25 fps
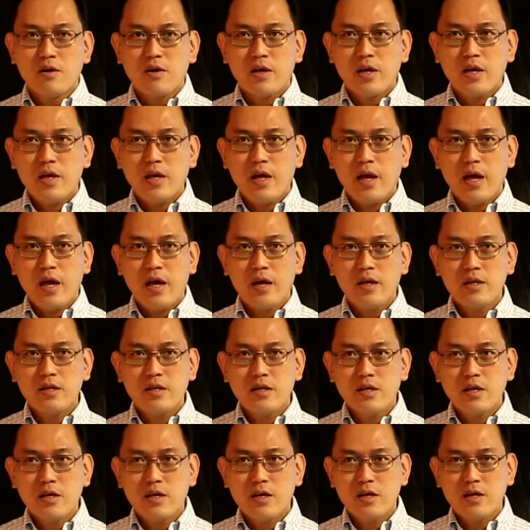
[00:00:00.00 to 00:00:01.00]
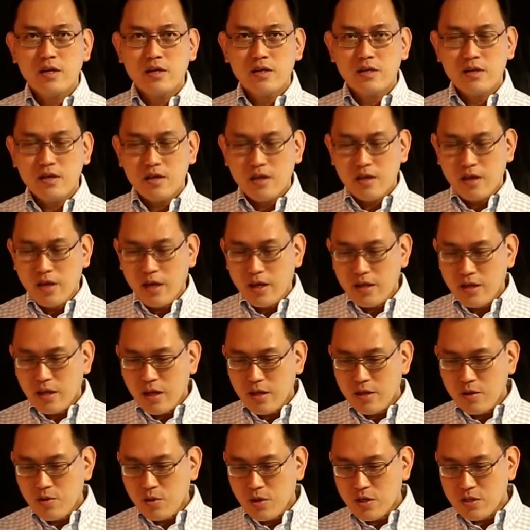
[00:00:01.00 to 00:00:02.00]
Okay, and
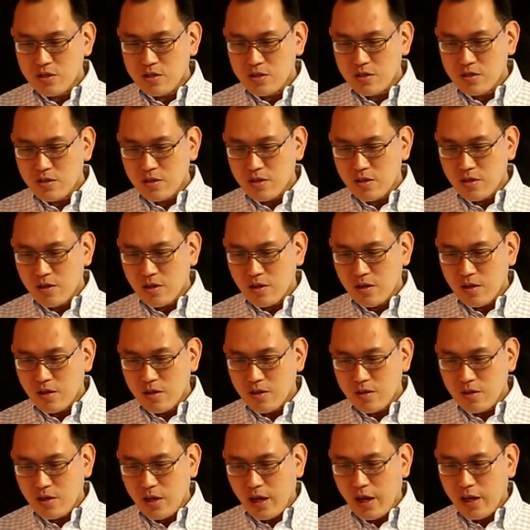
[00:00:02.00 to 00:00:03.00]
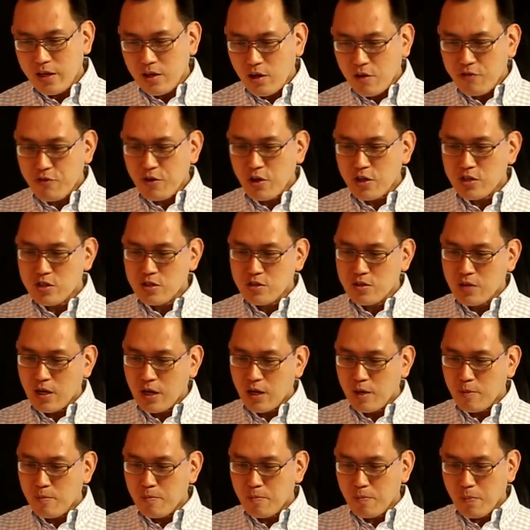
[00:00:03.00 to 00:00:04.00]
it was, and of course,
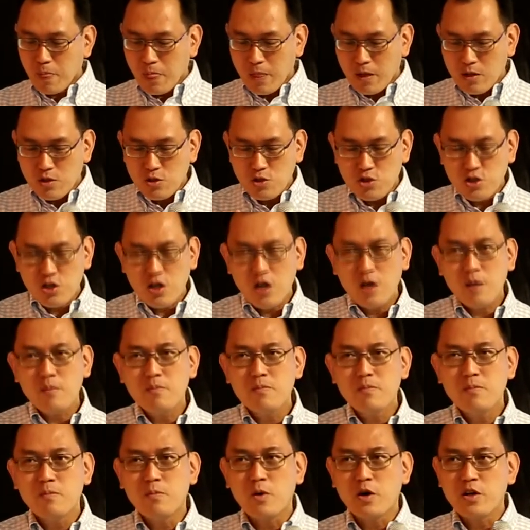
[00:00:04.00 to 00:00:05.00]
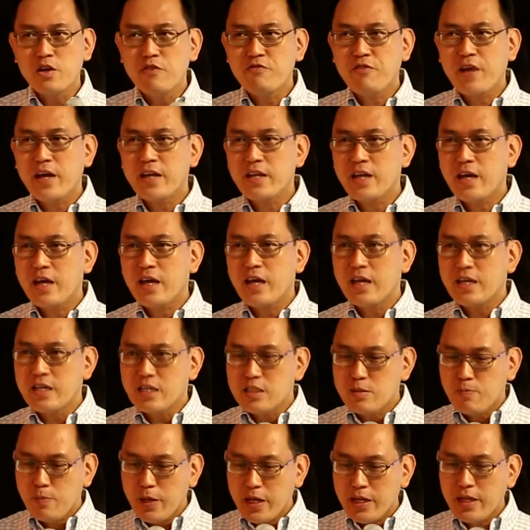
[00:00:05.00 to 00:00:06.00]
Duchamp modified that and
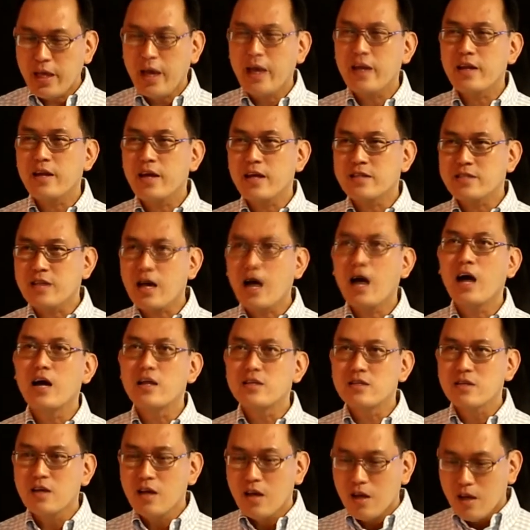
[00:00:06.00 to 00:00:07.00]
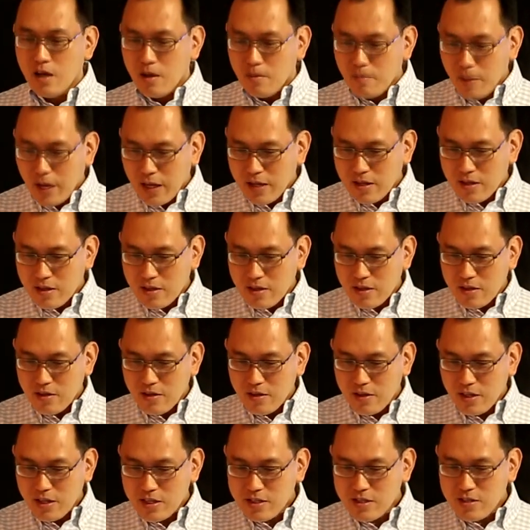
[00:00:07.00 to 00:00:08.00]
displayed that as art.
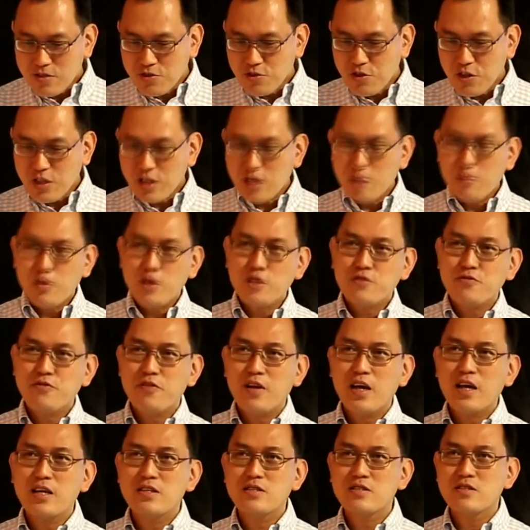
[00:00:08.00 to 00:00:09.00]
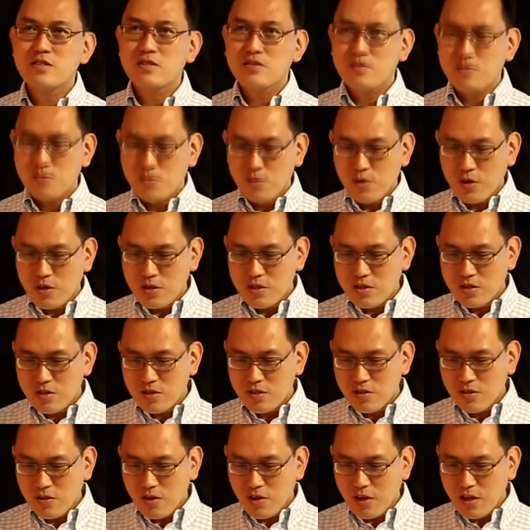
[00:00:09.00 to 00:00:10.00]
But this 3 thermos flasks
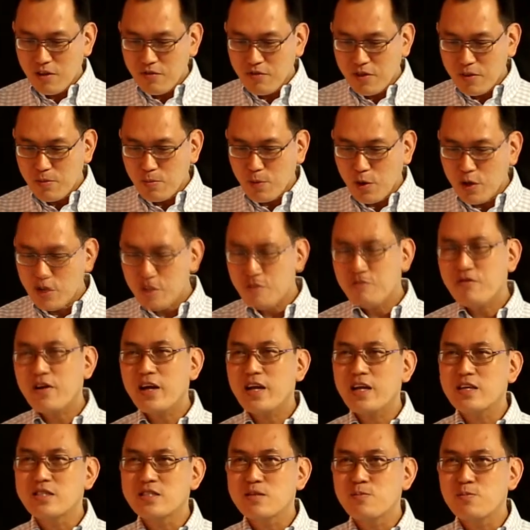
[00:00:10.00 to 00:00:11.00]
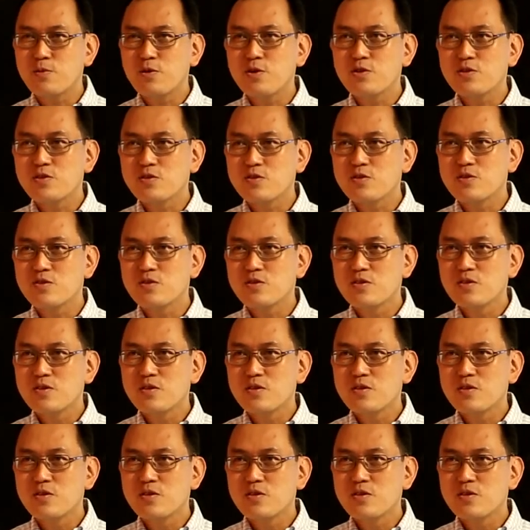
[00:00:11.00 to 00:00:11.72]
was not even modified, I suppose.